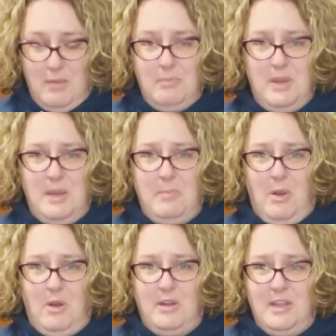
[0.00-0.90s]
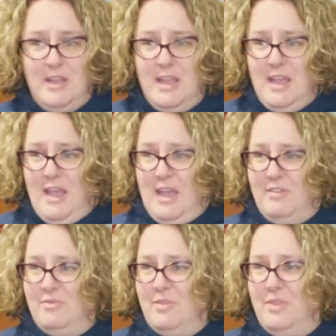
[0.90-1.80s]
being part
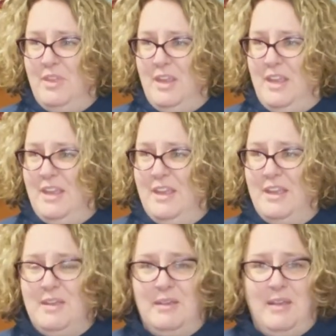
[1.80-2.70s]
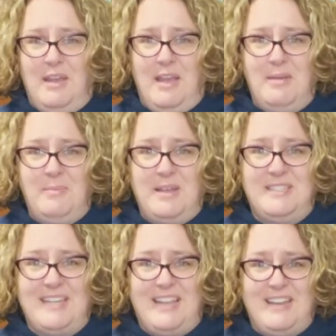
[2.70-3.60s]
of the my
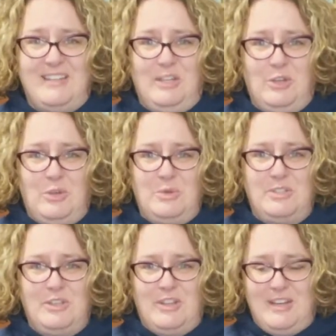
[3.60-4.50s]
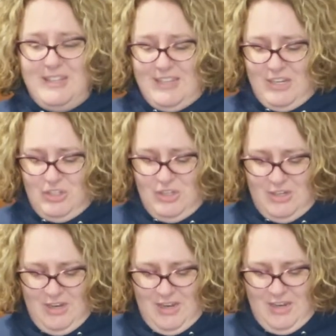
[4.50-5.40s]
second Look Who's Cooking in the
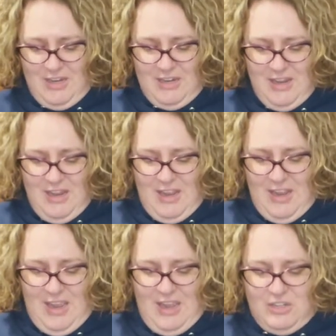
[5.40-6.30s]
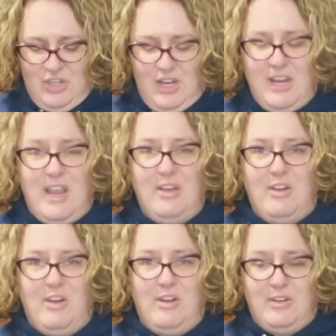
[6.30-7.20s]
Kitchen, and checking out
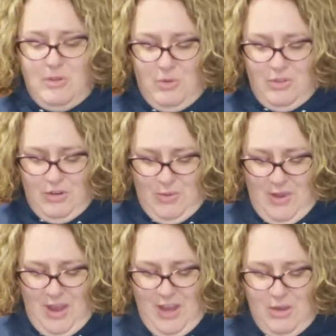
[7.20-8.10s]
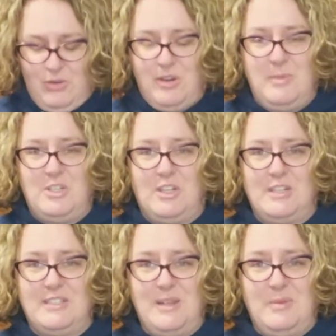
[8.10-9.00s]
our Northern Ohio creamy
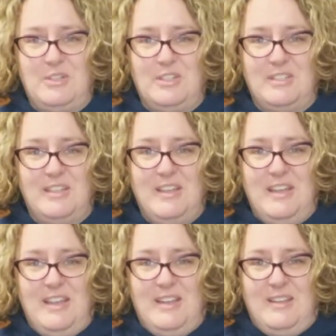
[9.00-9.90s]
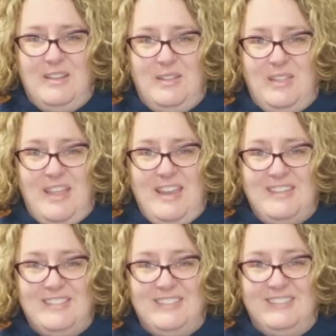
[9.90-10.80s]
chicken sandwiches.
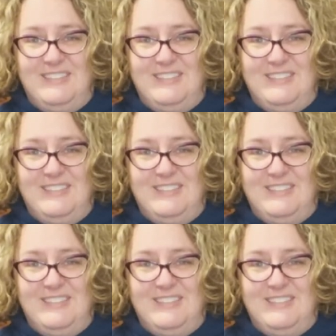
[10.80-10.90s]
Thanks.